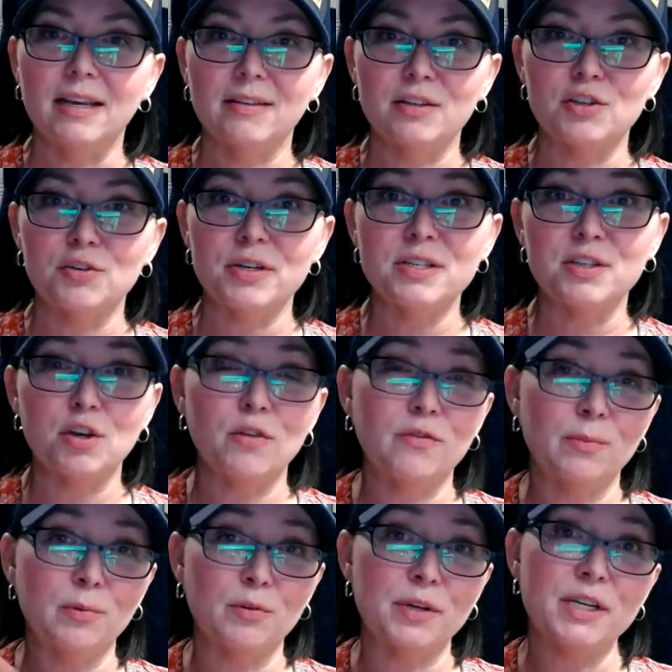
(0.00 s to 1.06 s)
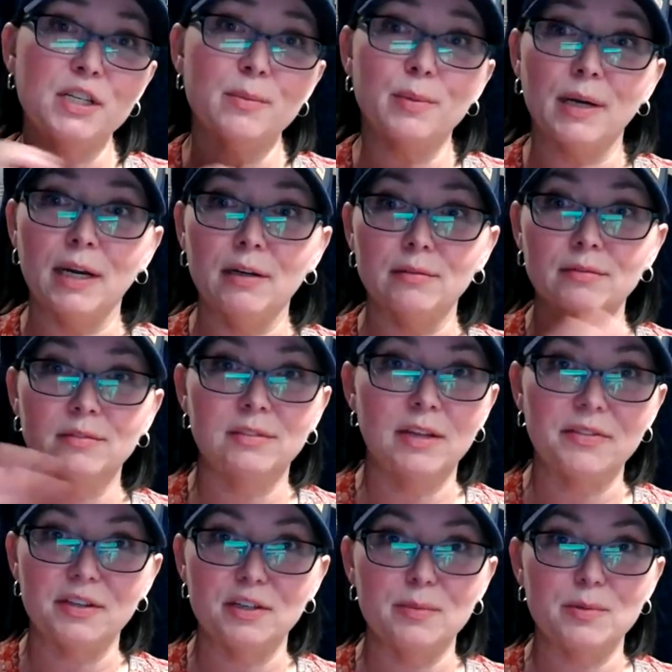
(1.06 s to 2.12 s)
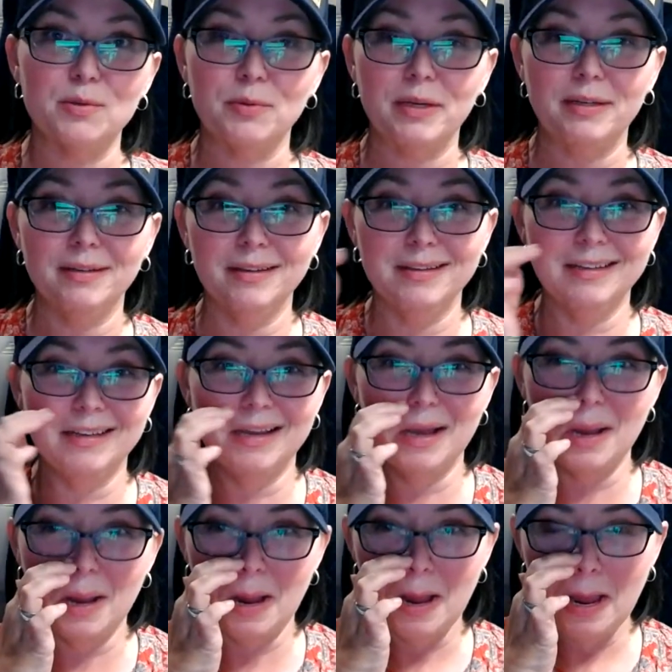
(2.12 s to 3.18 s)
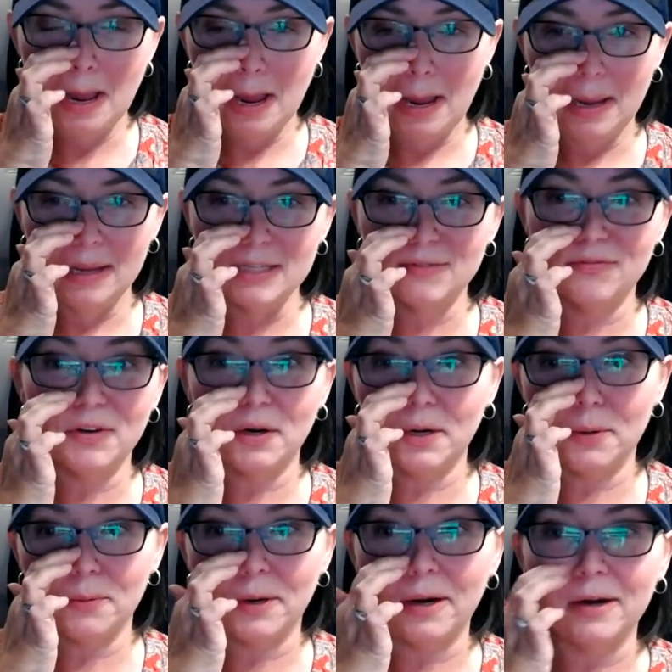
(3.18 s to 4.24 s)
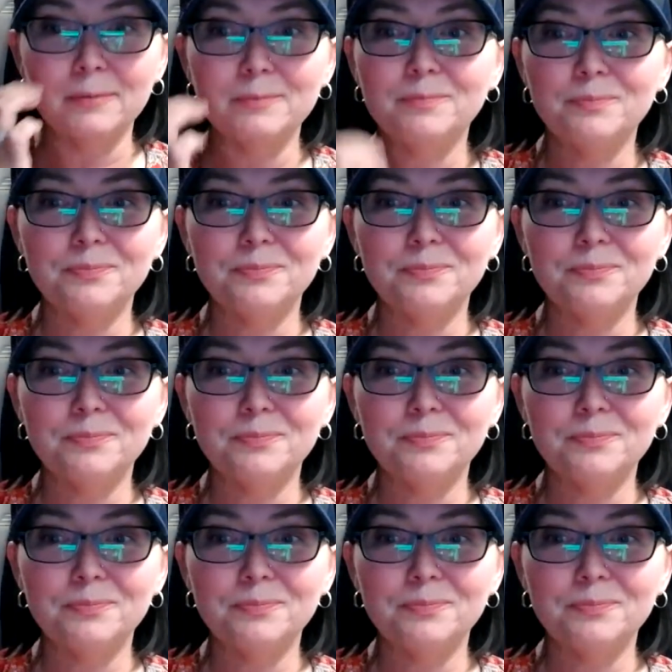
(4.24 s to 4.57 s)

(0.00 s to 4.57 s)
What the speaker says: The trees go from green to brown, nothing in between. It's very rare.